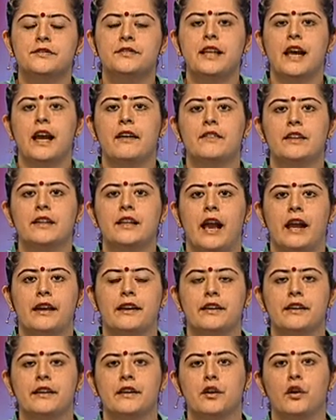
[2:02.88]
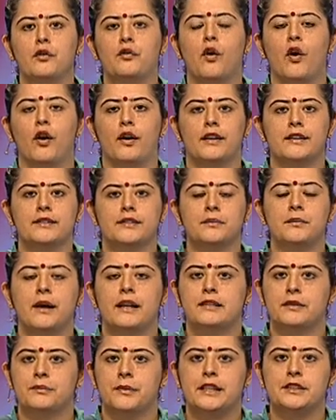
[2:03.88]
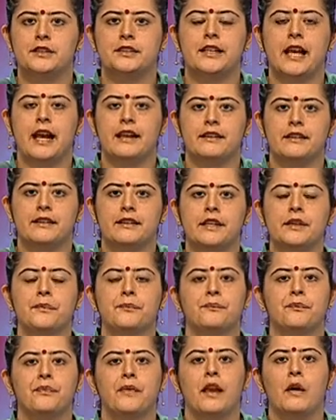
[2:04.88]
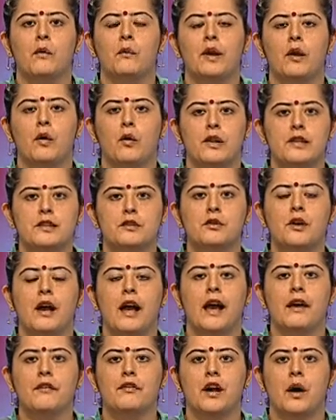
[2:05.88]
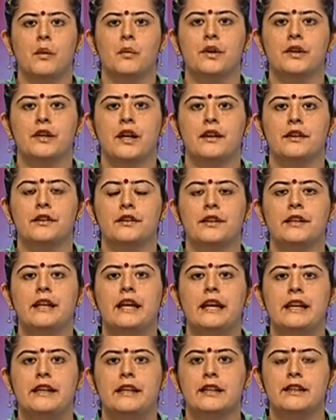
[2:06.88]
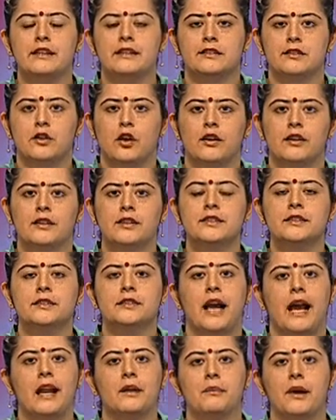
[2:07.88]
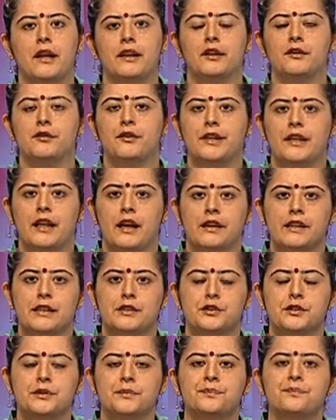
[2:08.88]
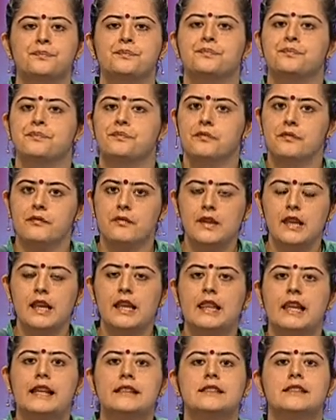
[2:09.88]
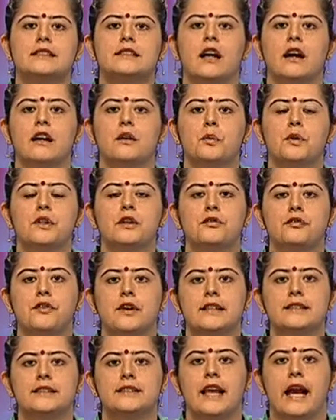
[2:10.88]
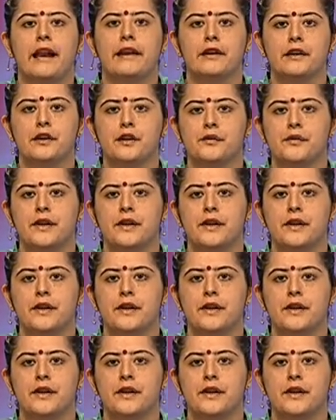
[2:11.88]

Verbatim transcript: we have the category of autism as a major category. We also have covered under it eating disorders and mental retardation. Let's start with the first category of